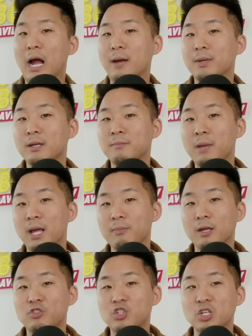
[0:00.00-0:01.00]
I mean,
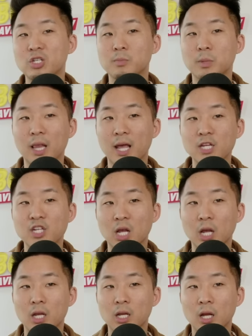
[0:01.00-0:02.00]
maybe if she's
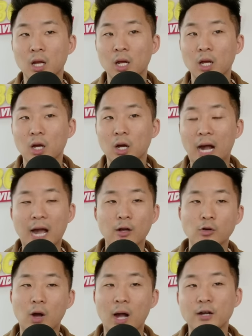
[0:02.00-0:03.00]
Malaysian, I
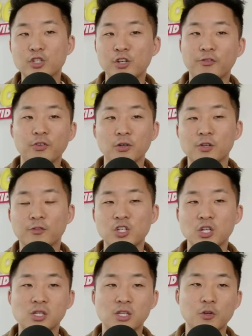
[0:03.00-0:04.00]
don't know how she feels if
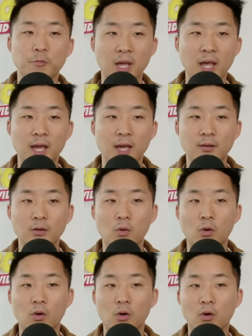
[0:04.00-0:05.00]
she's in Japan
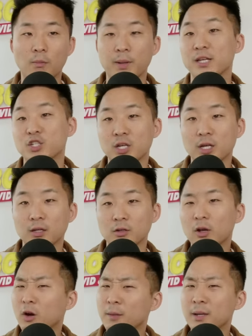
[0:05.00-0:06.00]
or Beijing. You
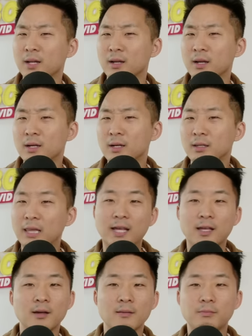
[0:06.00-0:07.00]
know what I mean?
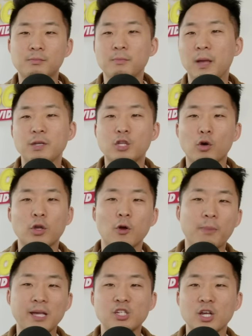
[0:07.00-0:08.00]
Like maybe Tokyo,
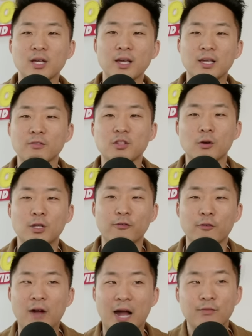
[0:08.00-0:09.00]
Beijing, it gives her a
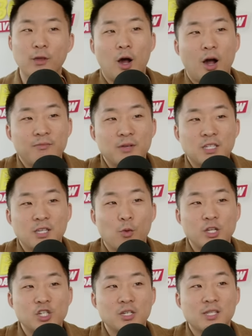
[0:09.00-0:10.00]
different vibe than obviously
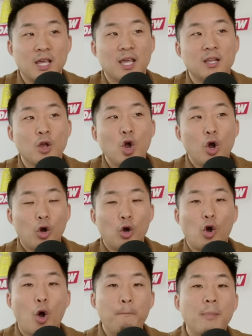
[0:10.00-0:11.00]
when she's in
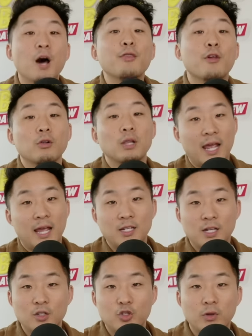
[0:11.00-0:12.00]
her motherland
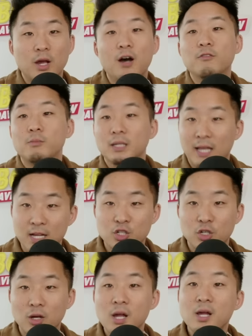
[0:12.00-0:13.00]
country of
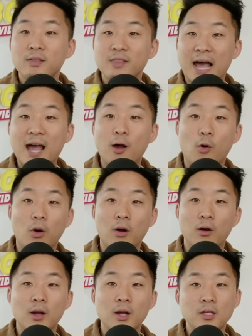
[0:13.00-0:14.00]
Malaysia. That
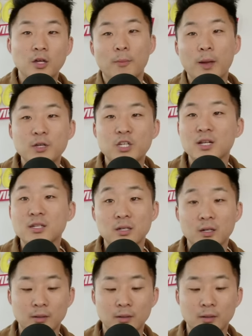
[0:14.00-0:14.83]
or you know yeah, maybe Southeast